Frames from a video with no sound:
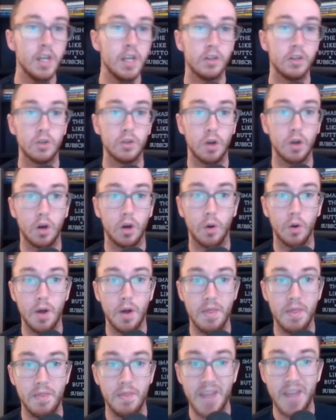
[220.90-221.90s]
So
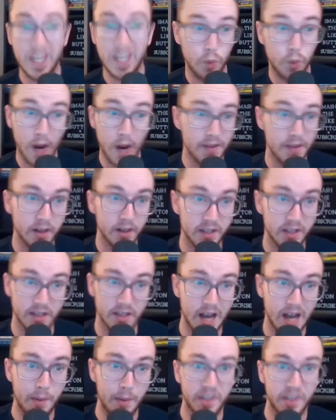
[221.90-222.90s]
that's why they're at the
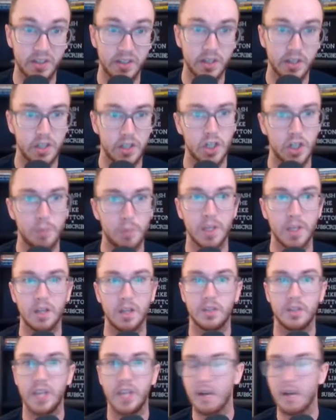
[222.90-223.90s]
top of this list, just
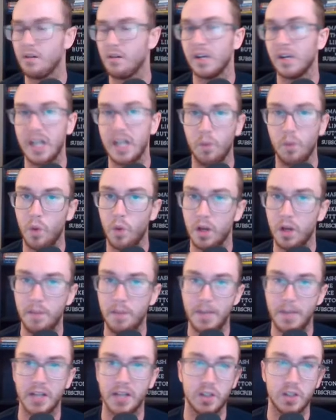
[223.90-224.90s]
because they are, again, one of the
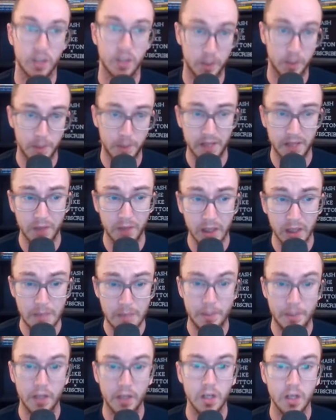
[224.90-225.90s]
best specifically
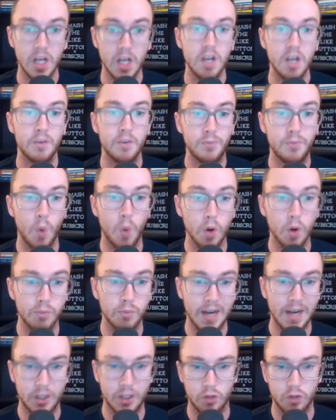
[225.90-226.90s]
built for
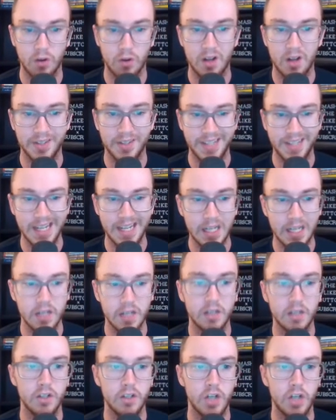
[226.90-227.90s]
restaurants in
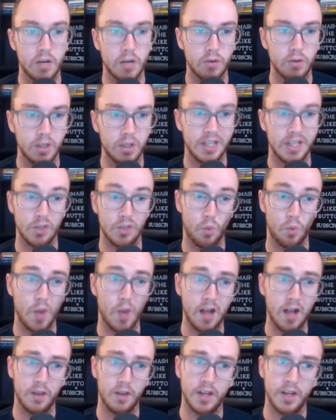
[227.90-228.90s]
general as
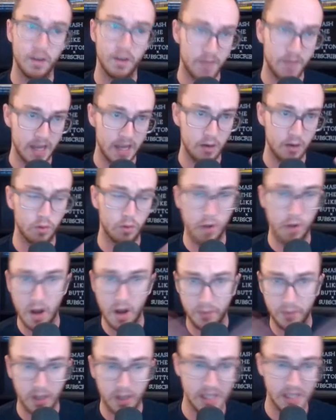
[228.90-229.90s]
well. they they they do not
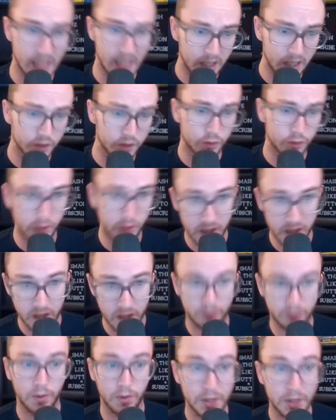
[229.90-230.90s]
offer anything else, it's really
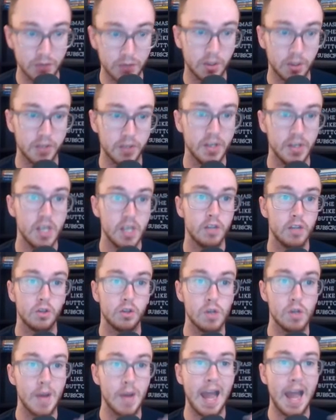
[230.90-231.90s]
just for restaurants. So
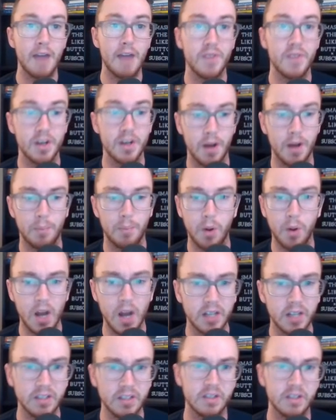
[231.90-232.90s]
you have a, a
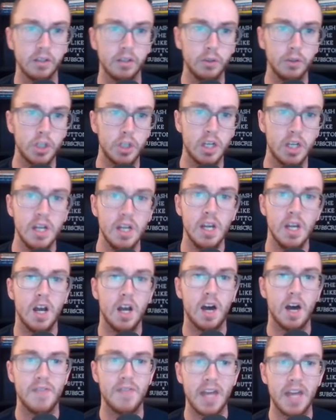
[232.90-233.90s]
product and solution
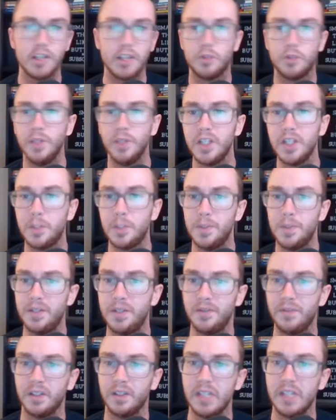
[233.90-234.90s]
uh, that is really
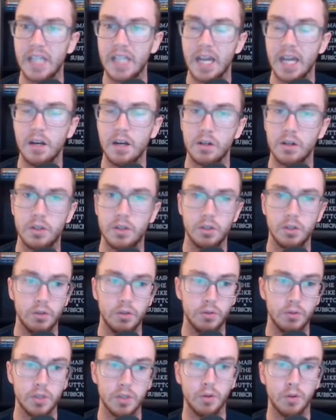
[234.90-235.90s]
specifically catered
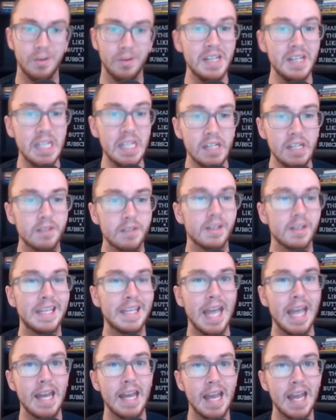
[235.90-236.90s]
to your needs,
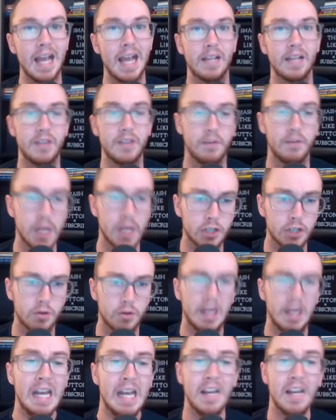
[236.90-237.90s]
again, as a
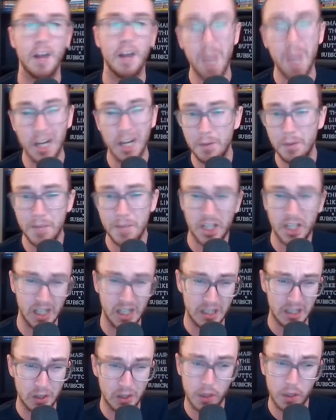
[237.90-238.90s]
restaurant. Now, I'm not going to be
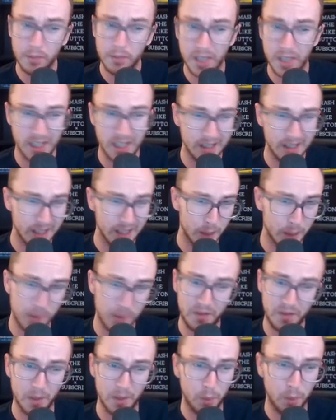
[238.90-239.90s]
mentioning too much into the specific